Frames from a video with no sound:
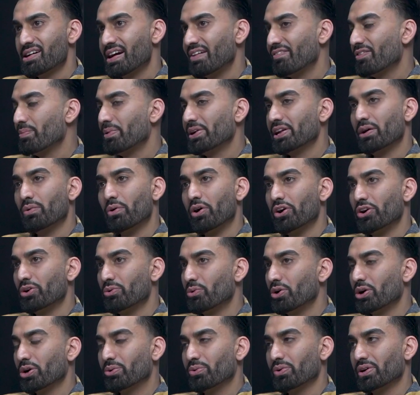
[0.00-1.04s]
Everybody I wanted to
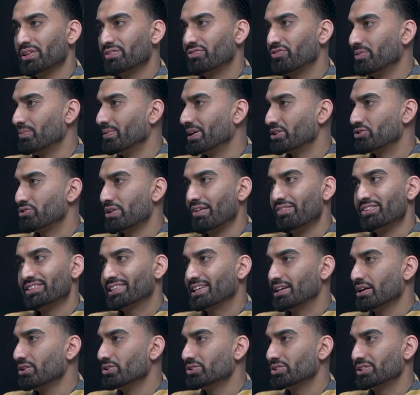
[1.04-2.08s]
work with, from like Travis
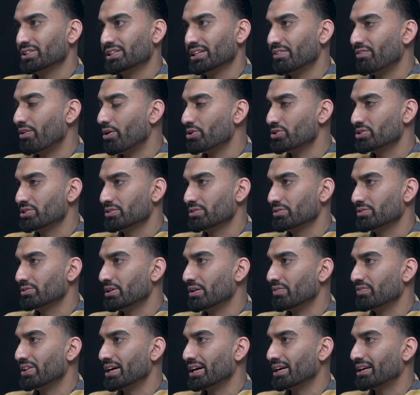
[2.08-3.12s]
Kelce, I've always
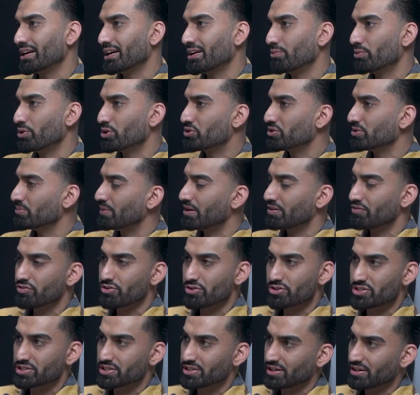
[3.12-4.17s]
loved that guy. I worked with him my
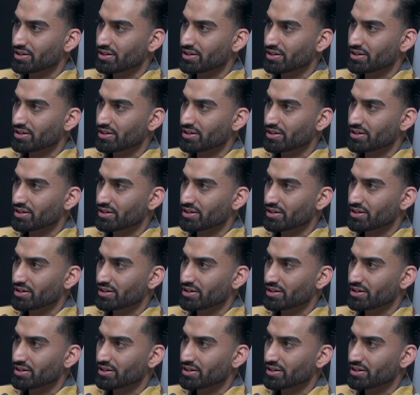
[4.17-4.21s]
first year.